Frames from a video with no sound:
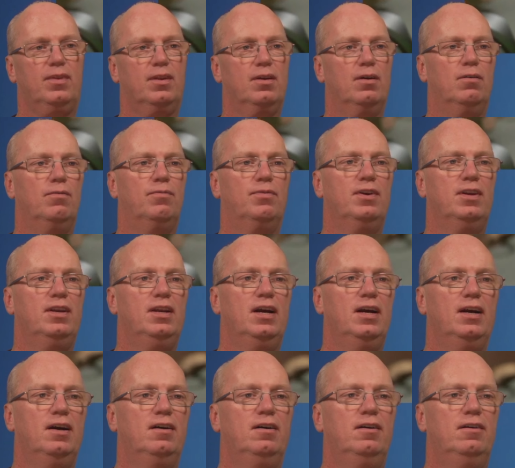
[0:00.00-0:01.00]
over
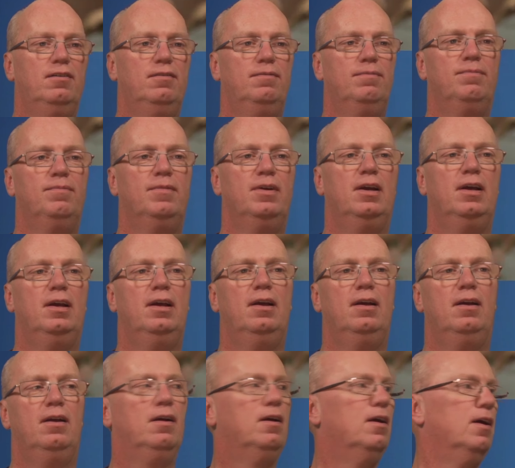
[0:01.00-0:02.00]
there
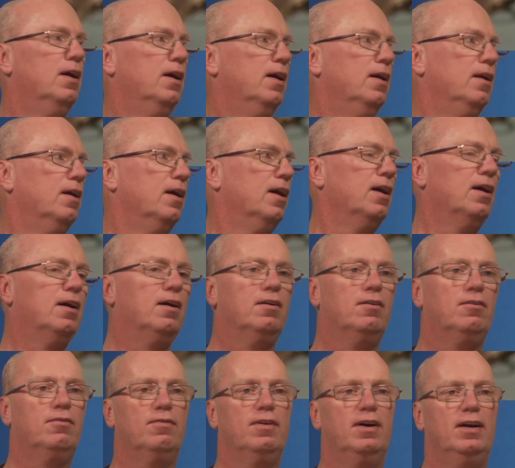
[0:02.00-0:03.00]
and
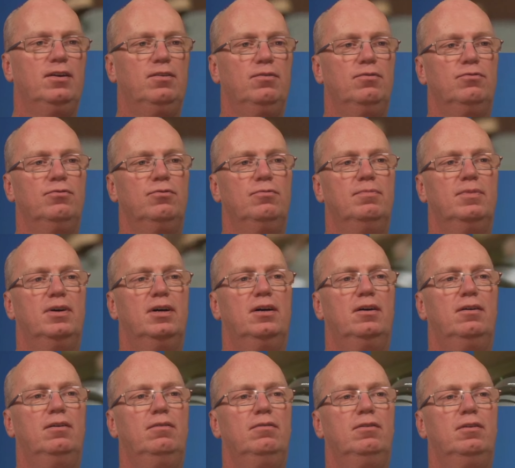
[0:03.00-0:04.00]
try to zoom
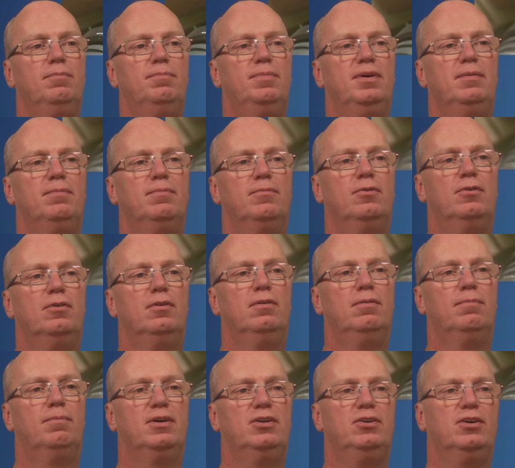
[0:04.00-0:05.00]
out a bit more.
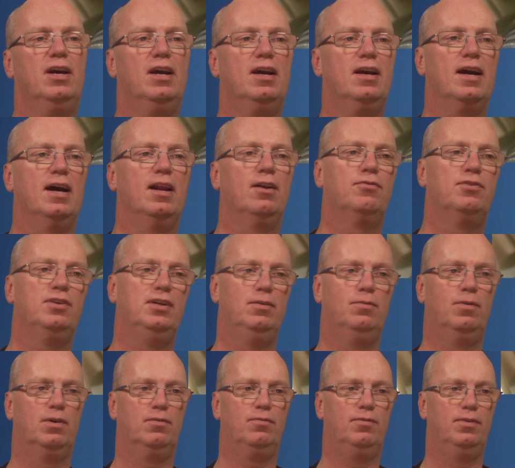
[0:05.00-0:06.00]
But you can kind of see
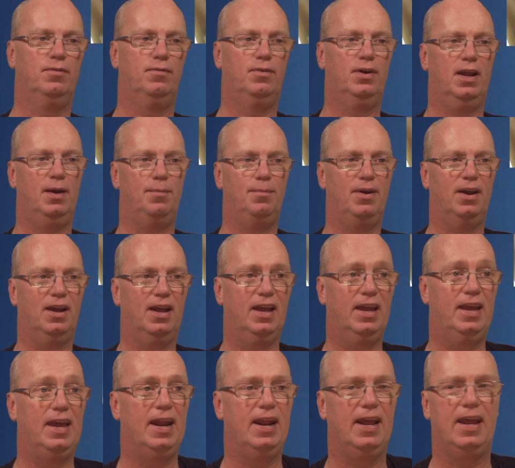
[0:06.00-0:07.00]
what I'm
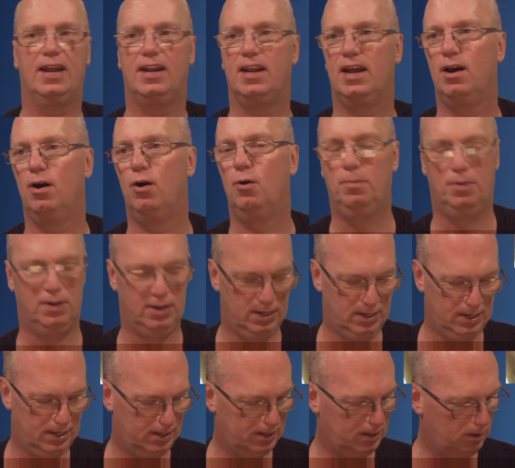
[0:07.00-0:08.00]
getting at, I hope.
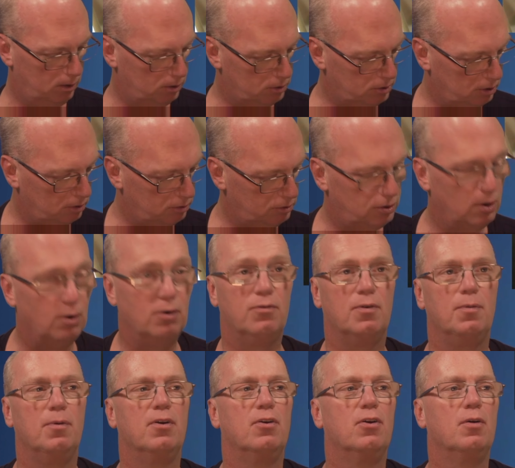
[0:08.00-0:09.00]
You can also show it
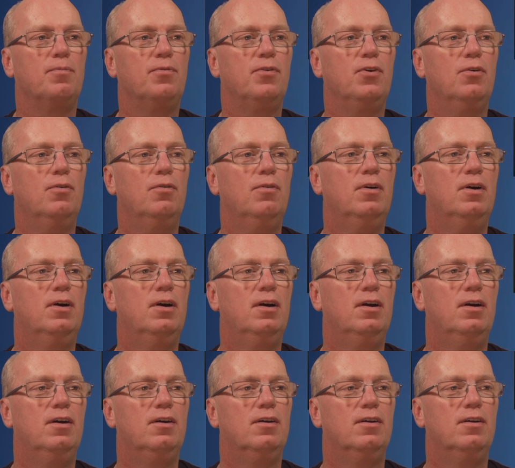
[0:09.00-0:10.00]
from the top view.
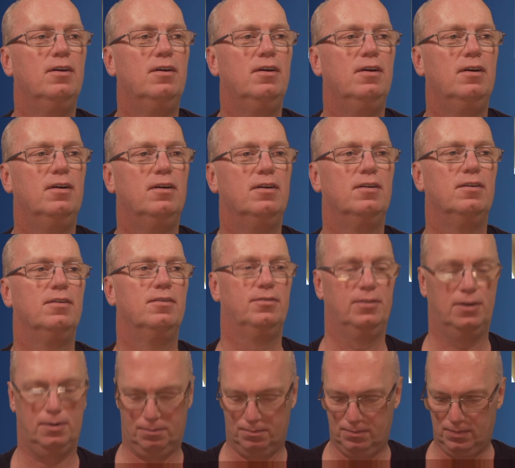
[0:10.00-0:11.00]

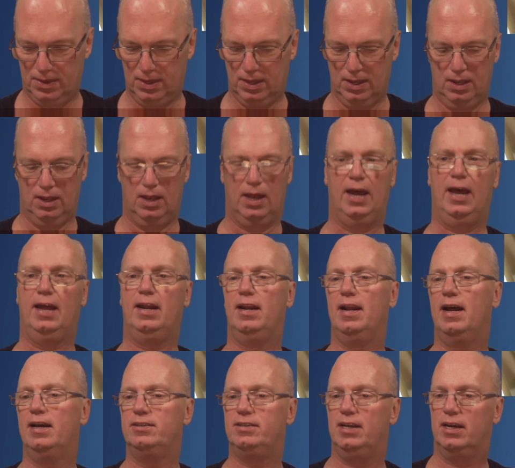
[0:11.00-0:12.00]
So, and the
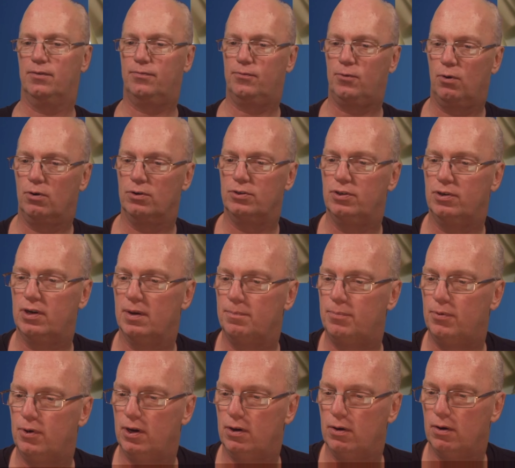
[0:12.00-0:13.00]
nice thing, of course, you can
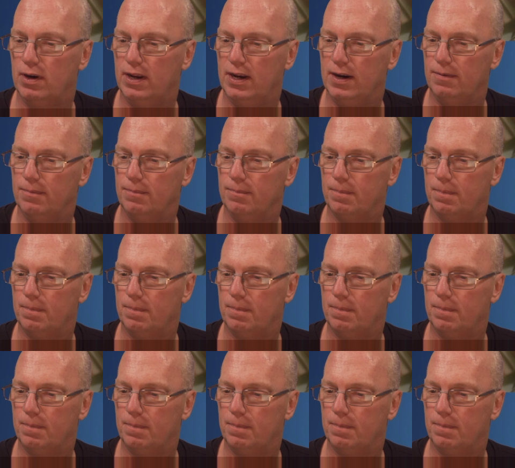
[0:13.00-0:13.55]
put it on here.